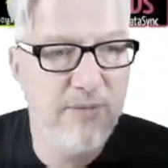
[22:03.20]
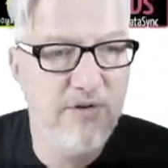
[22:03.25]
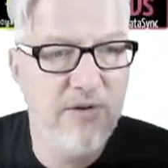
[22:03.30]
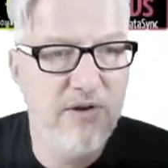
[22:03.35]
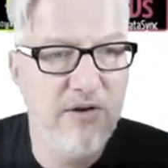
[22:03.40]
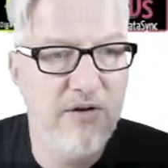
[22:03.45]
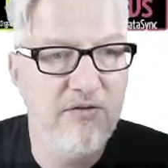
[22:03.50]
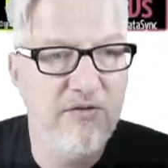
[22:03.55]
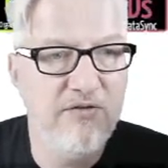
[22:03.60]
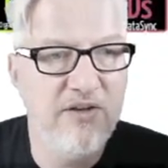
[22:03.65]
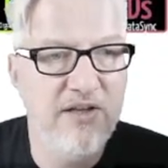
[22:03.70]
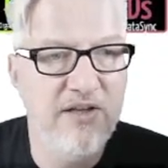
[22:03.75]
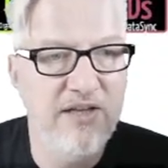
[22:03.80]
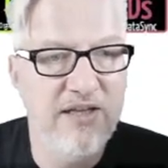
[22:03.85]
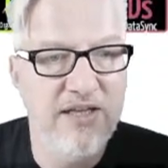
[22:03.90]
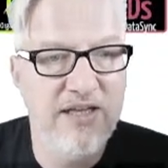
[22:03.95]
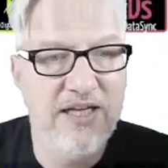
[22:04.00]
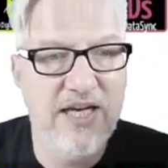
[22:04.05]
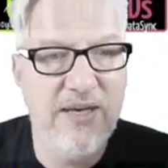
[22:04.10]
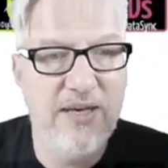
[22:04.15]
of
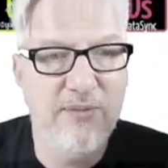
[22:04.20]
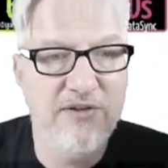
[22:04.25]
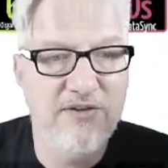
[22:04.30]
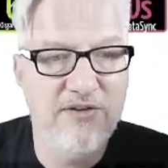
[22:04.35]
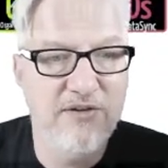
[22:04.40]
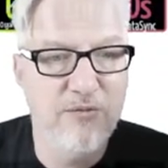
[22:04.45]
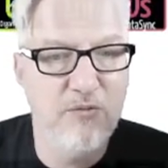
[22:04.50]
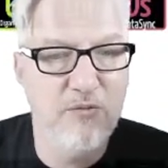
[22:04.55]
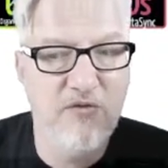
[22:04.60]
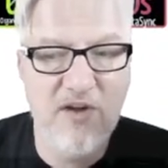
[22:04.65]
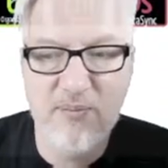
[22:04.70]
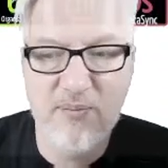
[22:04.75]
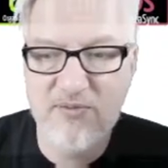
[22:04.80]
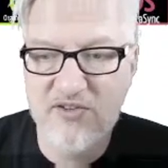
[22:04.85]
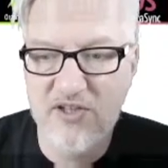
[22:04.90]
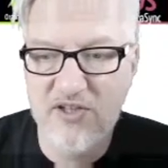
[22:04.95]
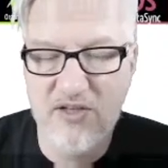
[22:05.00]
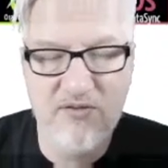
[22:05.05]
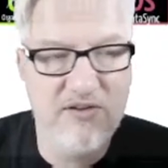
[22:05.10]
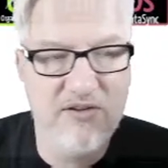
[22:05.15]
Amazon Web
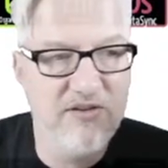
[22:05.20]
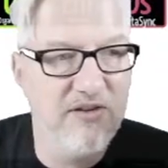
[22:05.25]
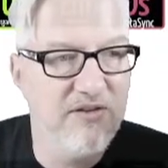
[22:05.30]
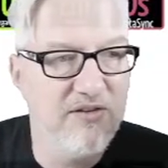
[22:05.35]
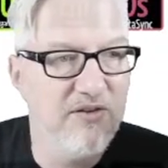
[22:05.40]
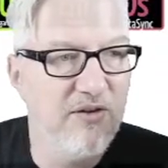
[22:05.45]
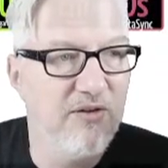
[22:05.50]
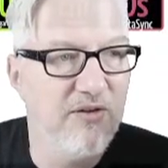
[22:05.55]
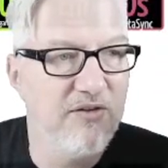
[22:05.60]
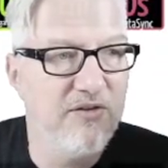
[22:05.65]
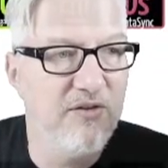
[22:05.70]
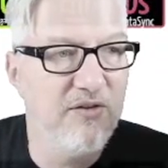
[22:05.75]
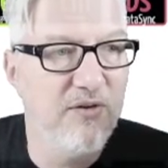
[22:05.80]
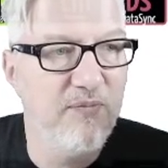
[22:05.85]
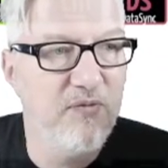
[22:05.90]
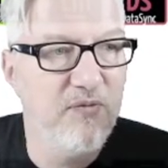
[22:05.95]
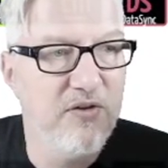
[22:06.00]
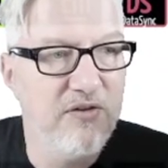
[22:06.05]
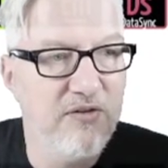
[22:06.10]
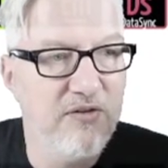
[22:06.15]
Services also. So